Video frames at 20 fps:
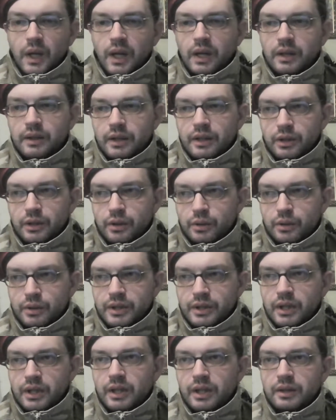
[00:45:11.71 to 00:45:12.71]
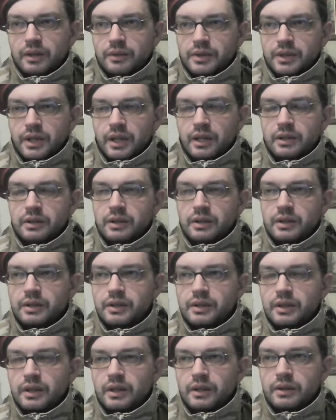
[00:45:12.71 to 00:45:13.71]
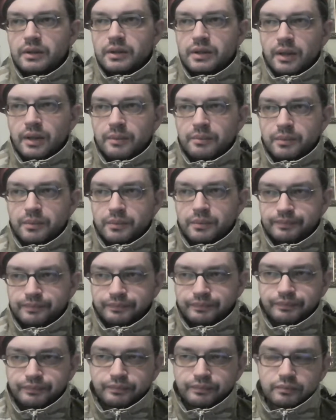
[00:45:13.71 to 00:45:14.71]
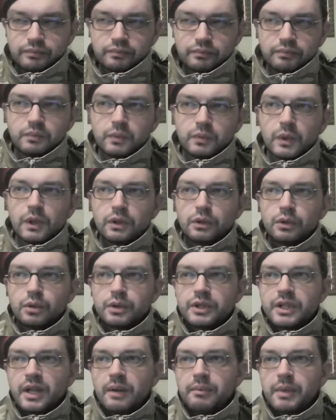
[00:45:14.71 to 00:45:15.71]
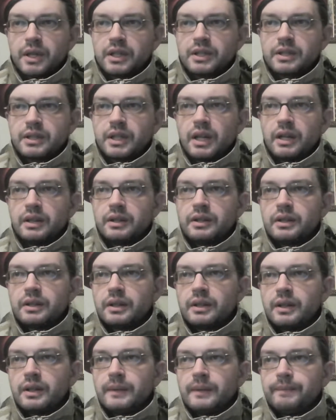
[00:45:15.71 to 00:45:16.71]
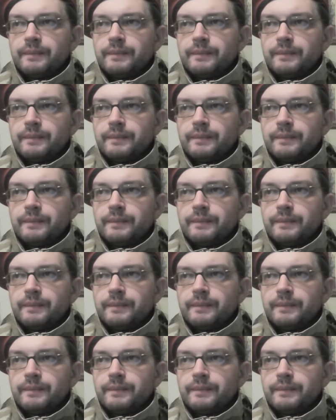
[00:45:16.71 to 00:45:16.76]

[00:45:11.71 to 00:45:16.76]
and the new head of state is to some extent